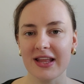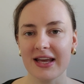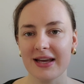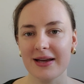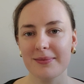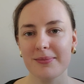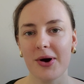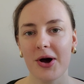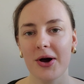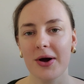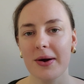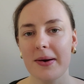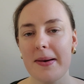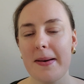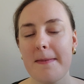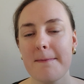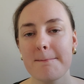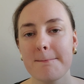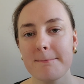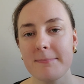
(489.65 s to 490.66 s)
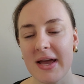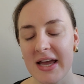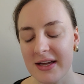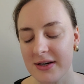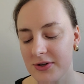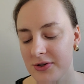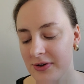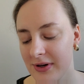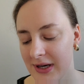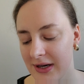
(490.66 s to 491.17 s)
Flame are
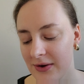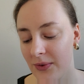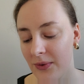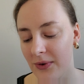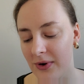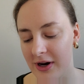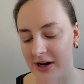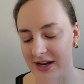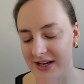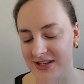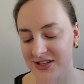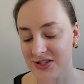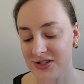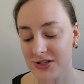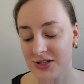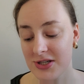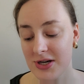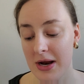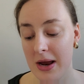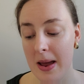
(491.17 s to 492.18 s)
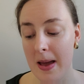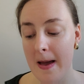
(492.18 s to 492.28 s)
mandarin orange,